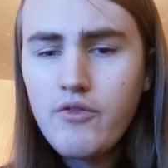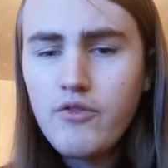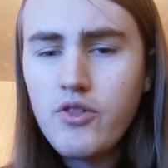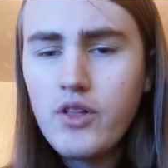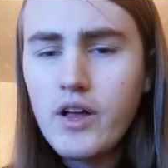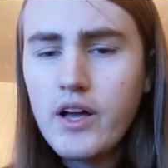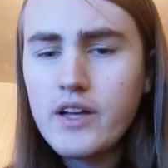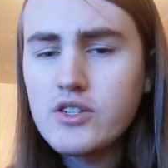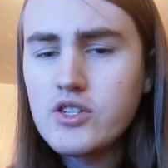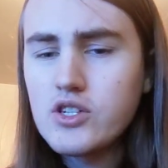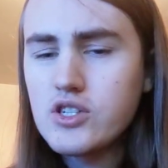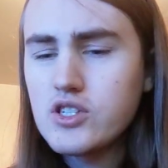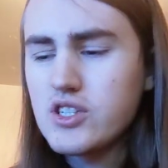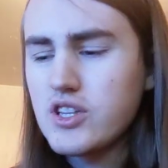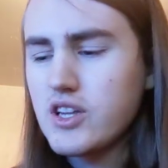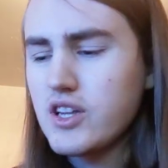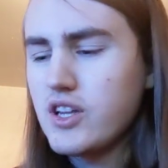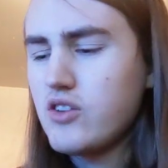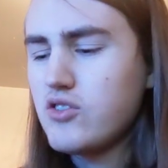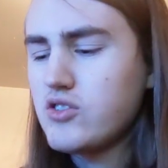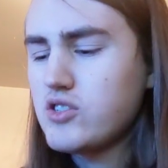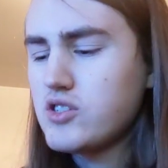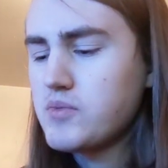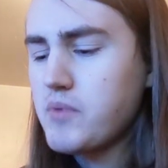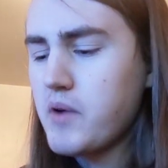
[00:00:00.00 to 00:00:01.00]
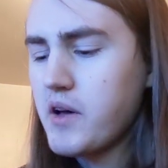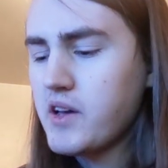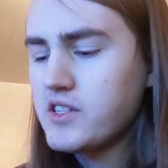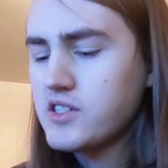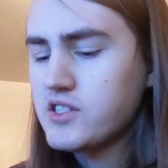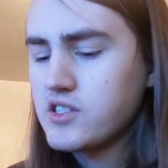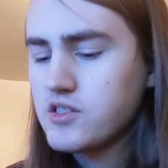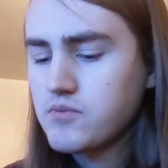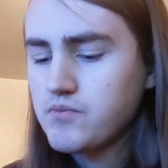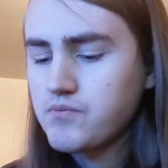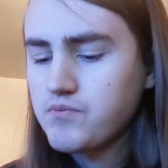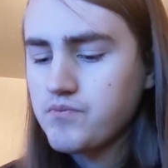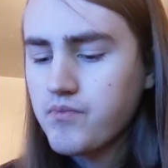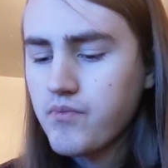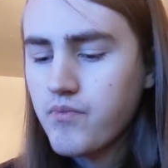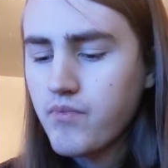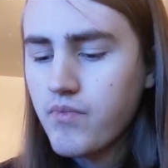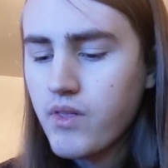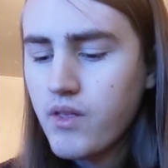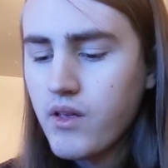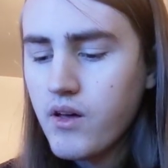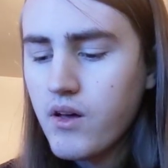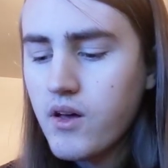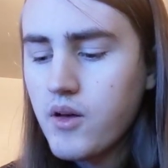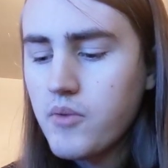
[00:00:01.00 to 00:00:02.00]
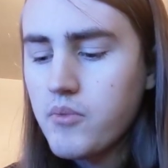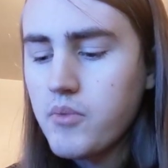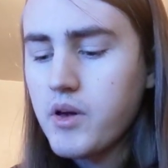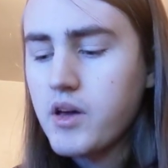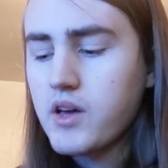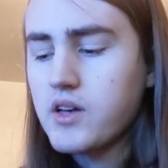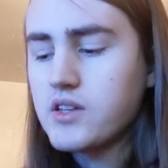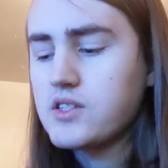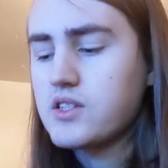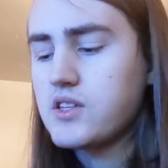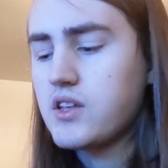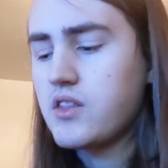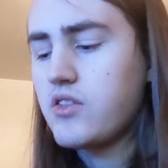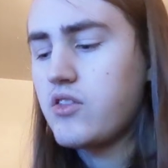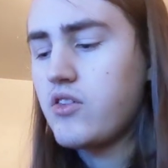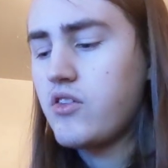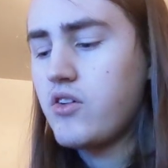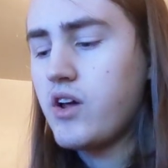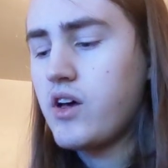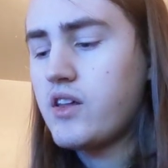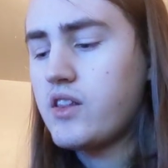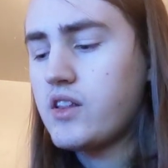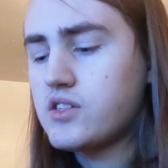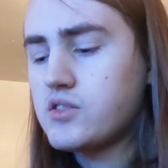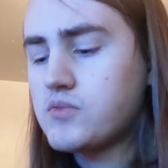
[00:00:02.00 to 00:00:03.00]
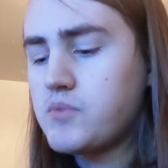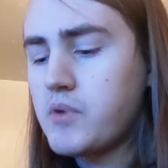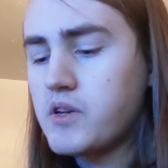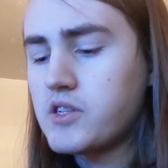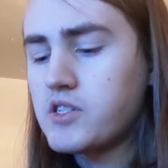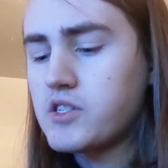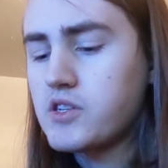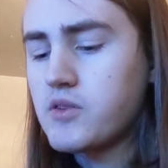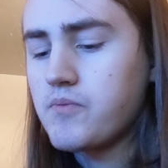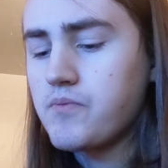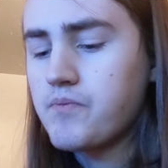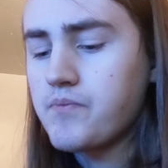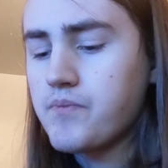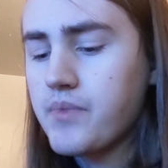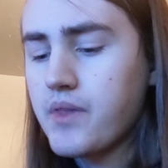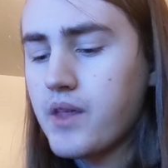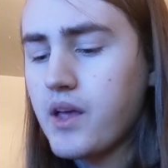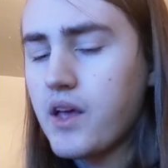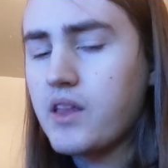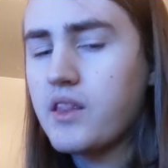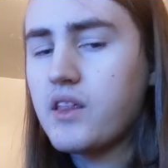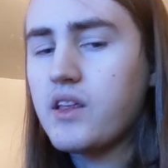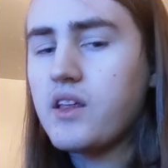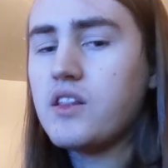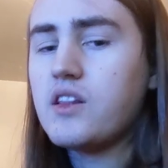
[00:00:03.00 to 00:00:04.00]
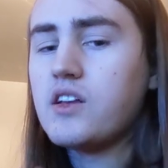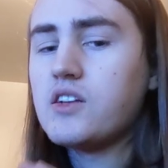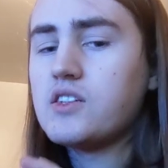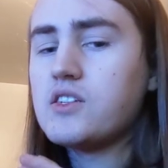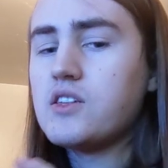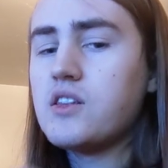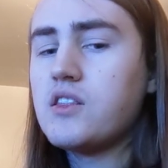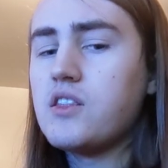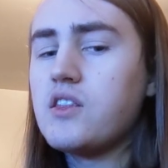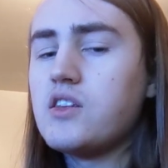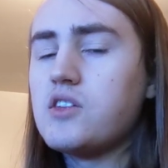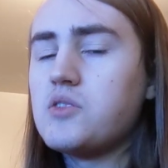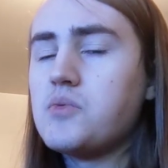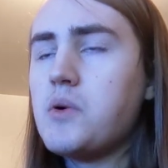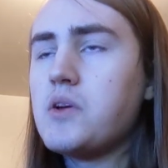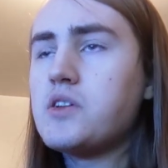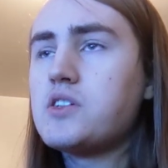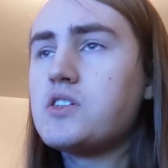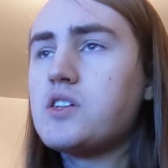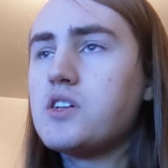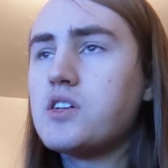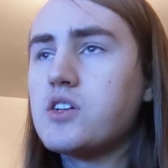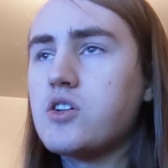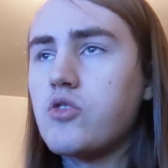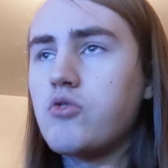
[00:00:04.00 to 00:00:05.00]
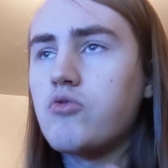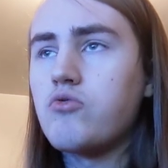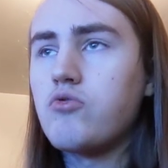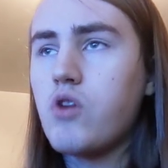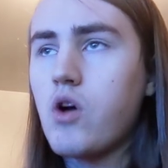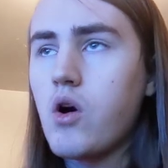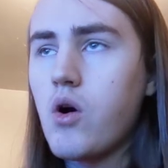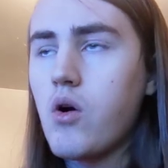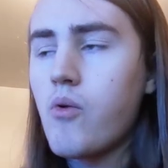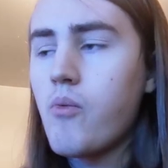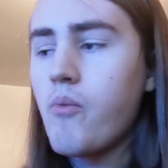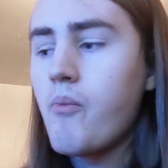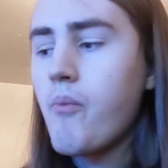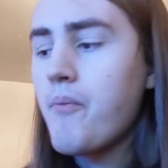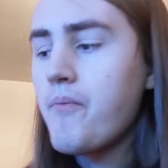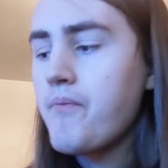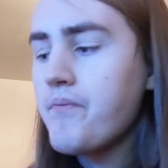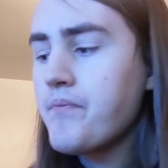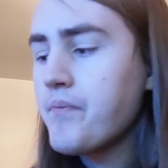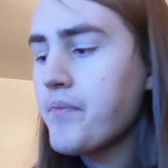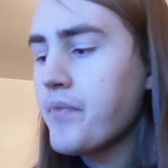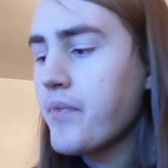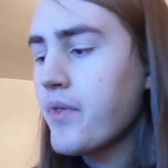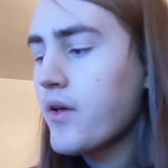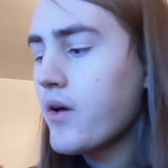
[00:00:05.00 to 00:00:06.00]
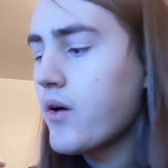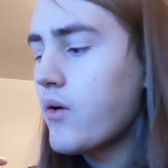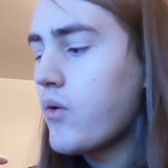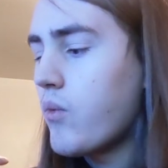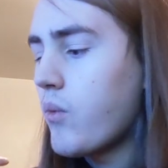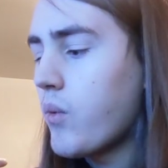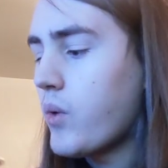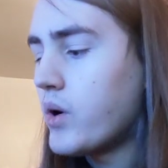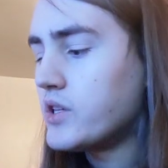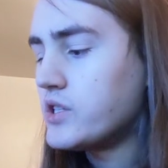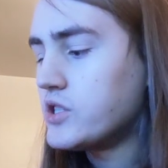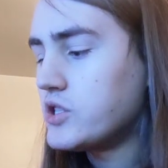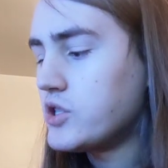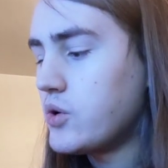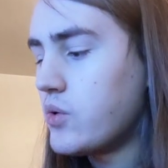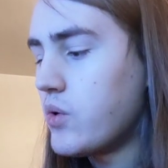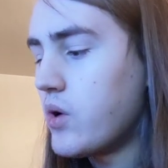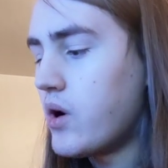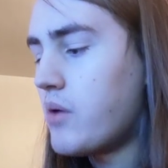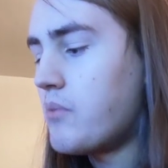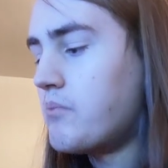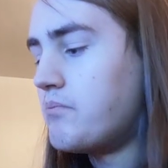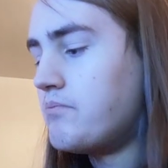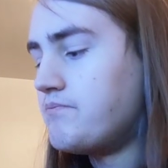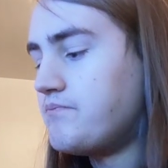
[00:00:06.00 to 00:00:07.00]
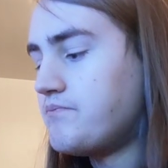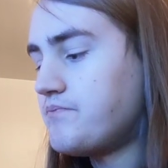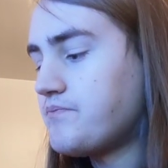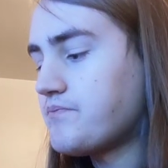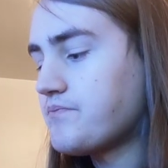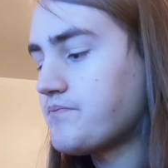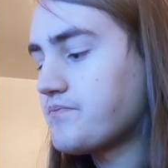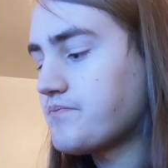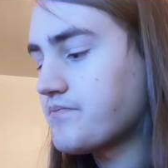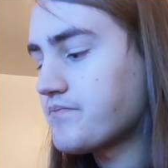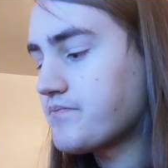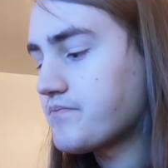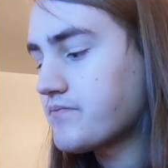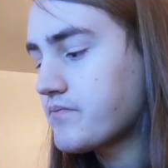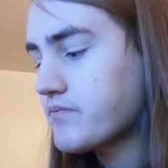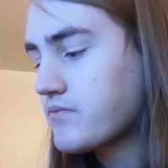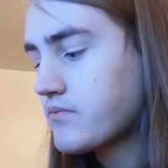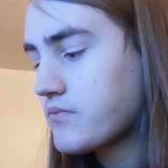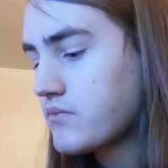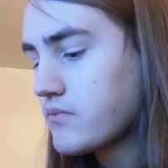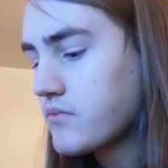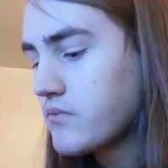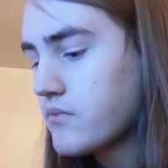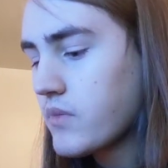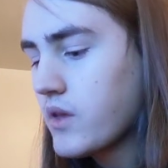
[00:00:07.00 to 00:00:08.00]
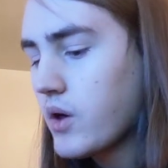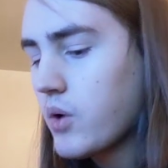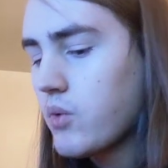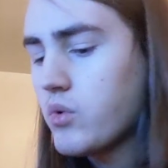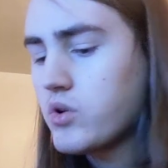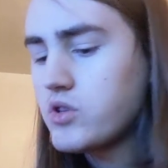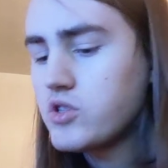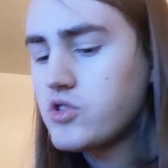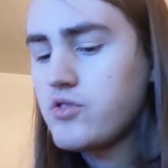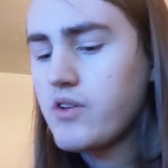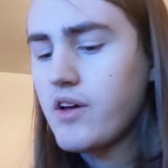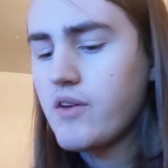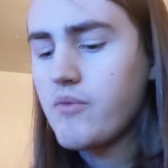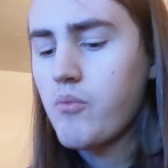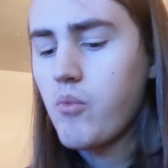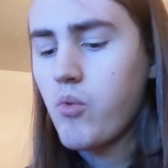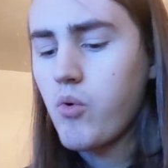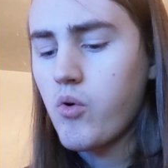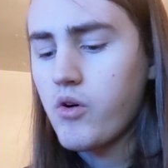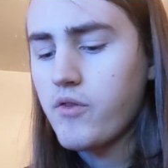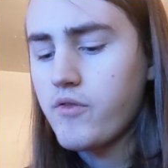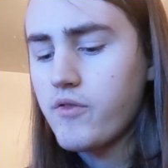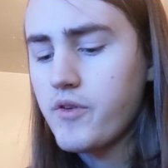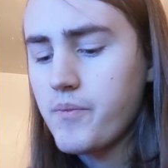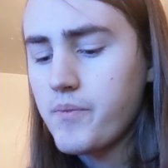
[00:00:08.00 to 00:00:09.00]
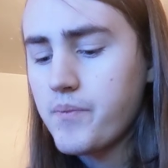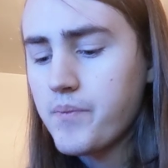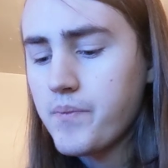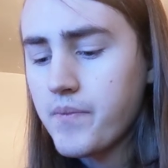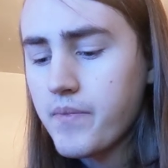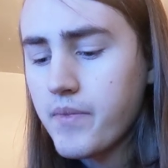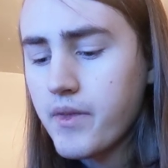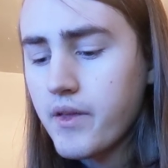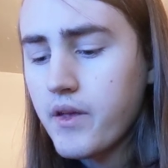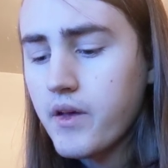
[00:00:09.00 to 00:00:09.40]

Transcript: if you like just a little spice, because they're not that spicy, and it doesn't the spice doesn't grow once you um once you have more of it.